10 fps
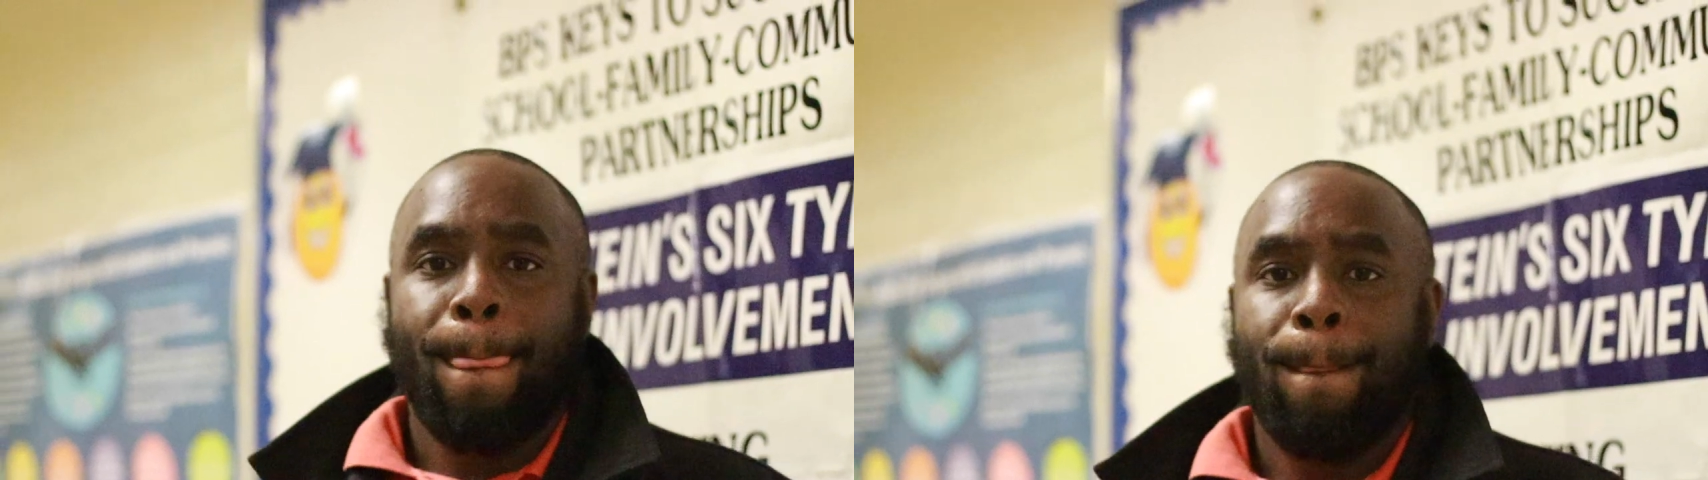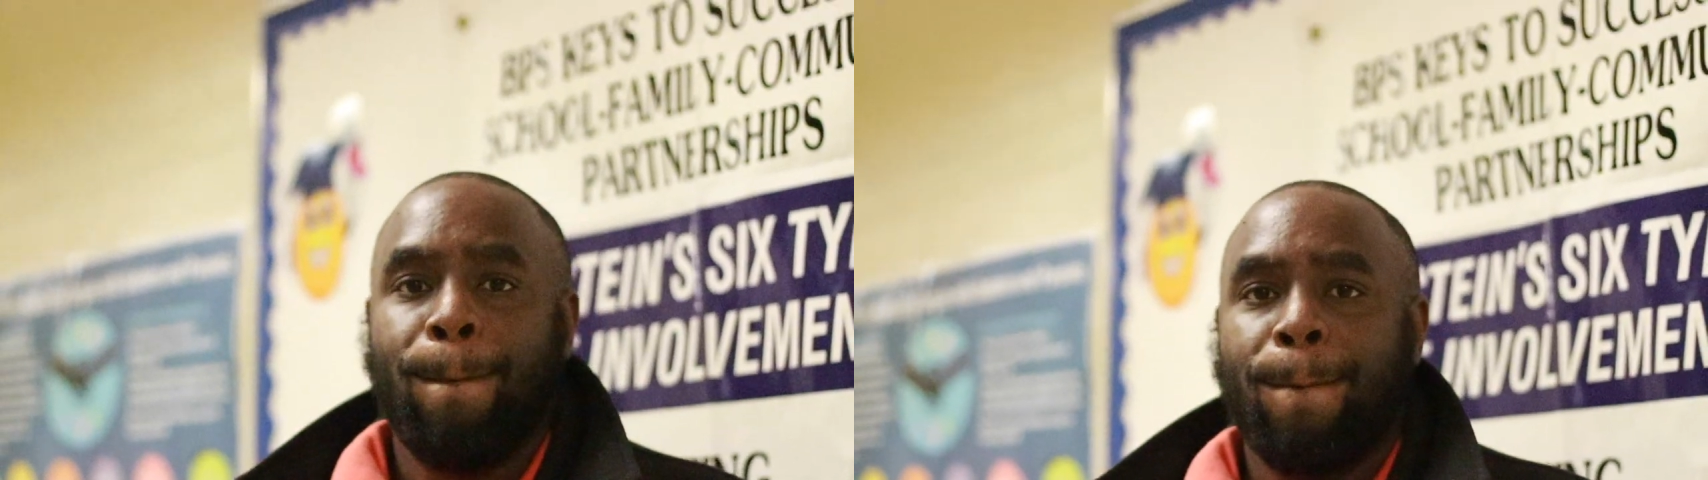
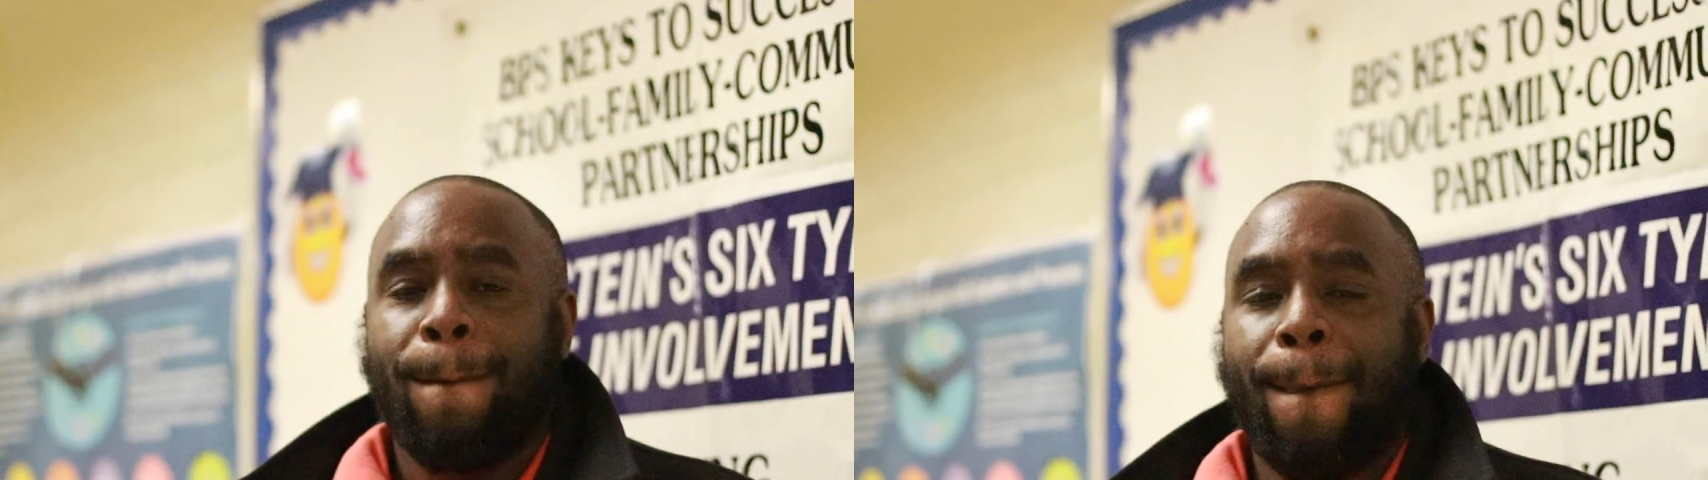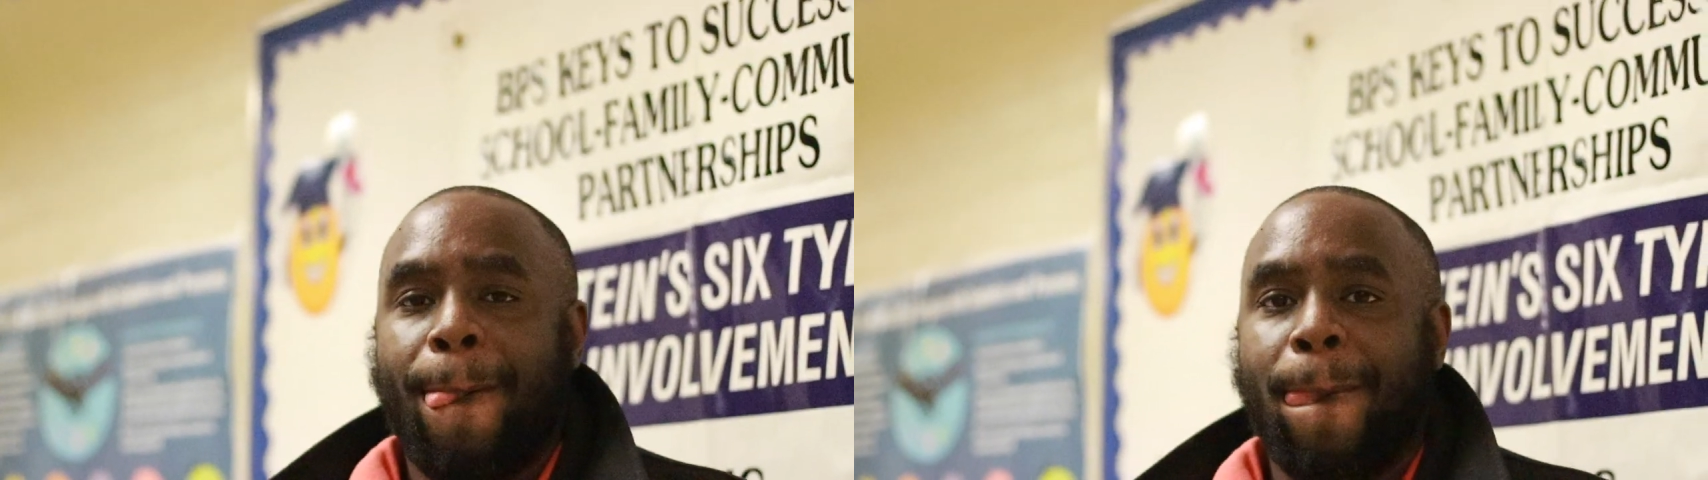Awesome,
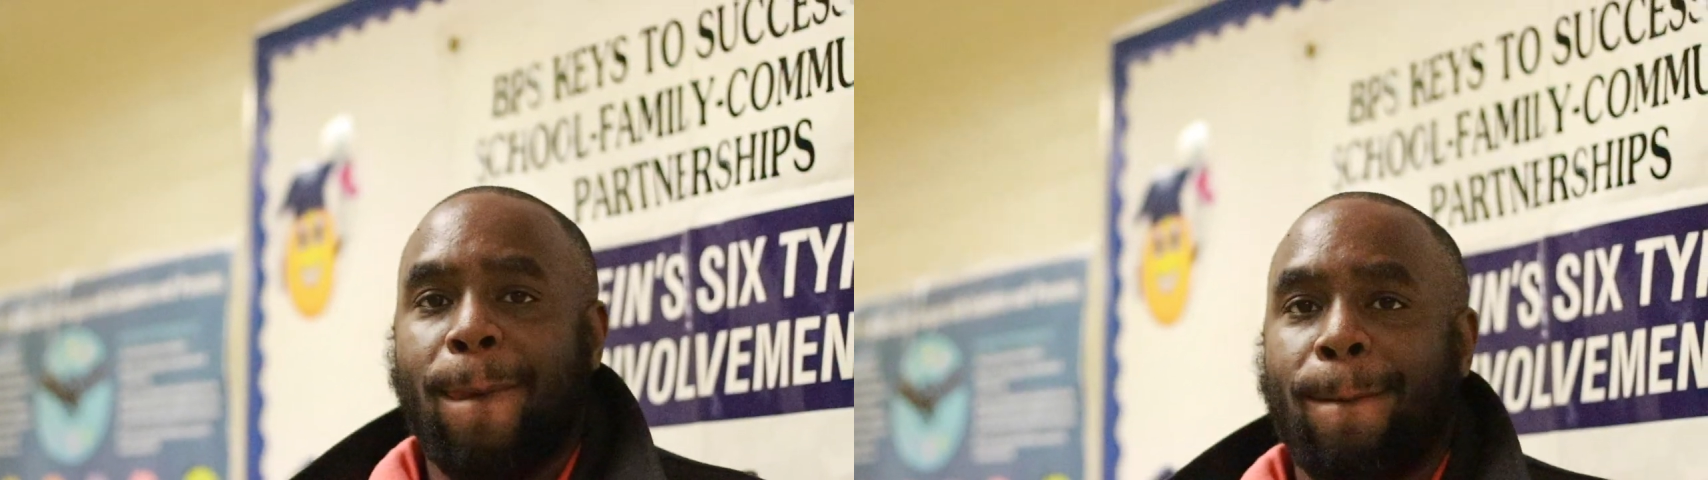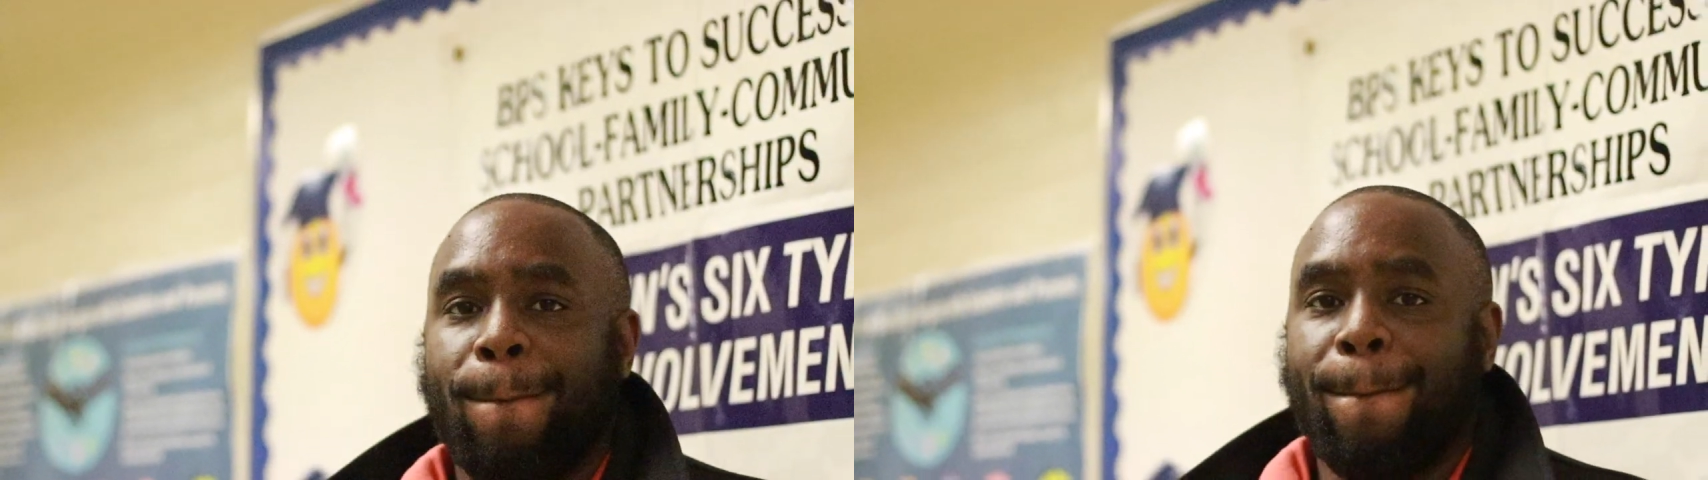appreciate it. So is